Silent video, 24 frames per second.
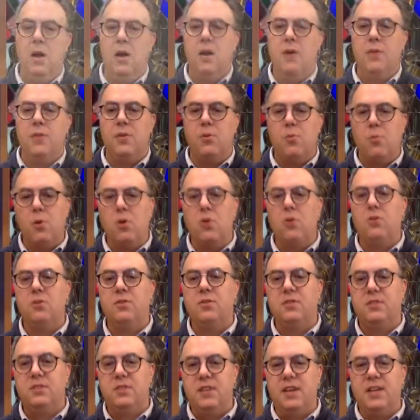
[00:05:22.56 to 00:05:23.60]
The
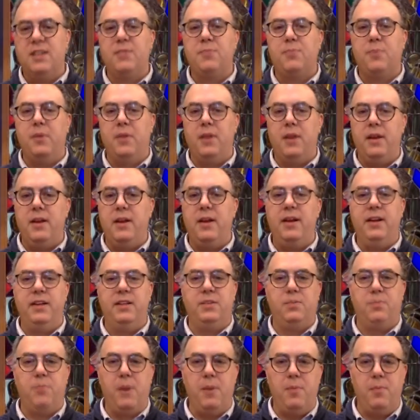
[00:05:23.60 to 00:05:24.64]
world desperately needs
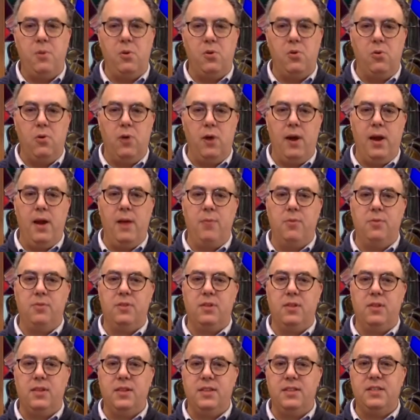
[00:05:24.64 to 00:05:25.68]
people who are able to
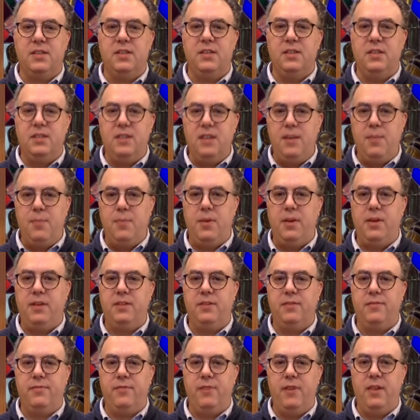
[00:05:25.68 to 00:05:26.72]
listen deeply to
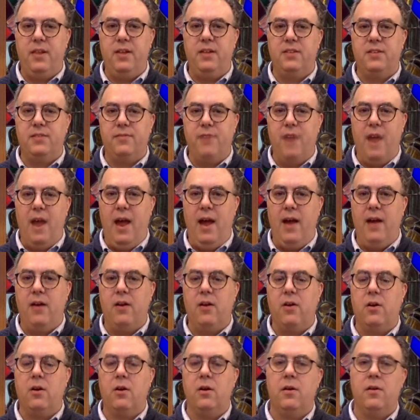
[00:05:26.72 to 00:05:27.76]
feelings of
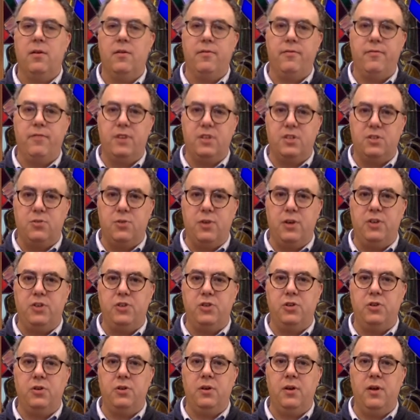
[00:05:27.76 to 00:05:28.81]
anger,
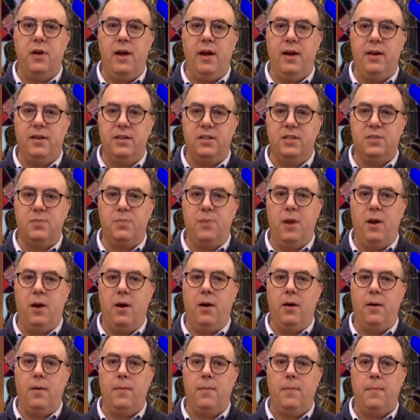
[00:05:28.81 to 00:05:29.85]
frustration, and despair.
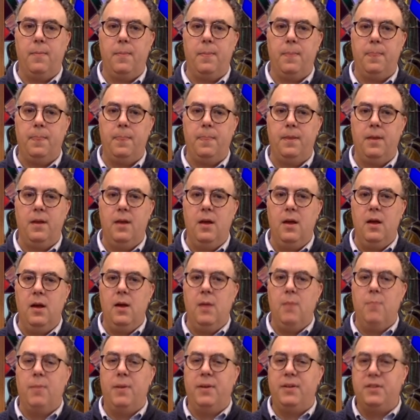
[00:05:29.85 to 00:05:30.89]

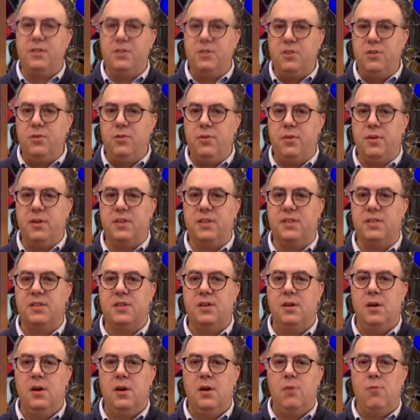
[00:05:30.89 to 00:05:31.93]
But to do this,
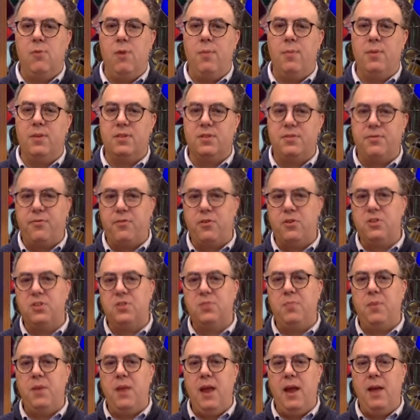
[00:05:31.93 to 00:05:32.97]
we must first
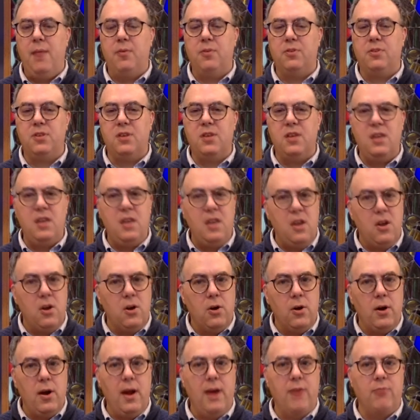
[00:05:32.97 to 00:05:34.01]
be able to
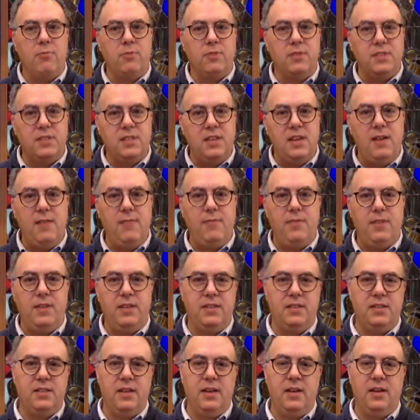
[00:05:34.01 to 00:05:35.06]
hear and perceive
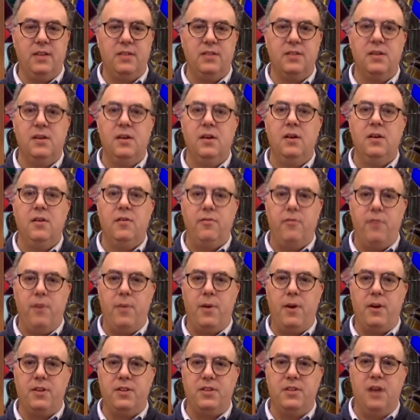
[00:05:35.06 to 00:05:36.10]
these things from
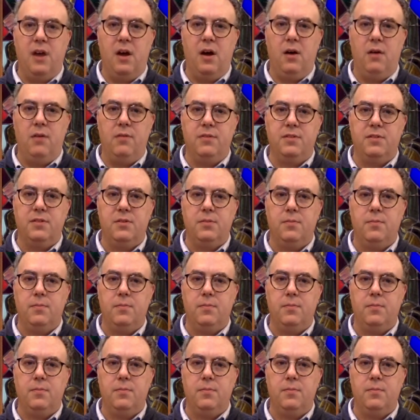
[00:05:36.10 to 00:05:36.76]
ourselves.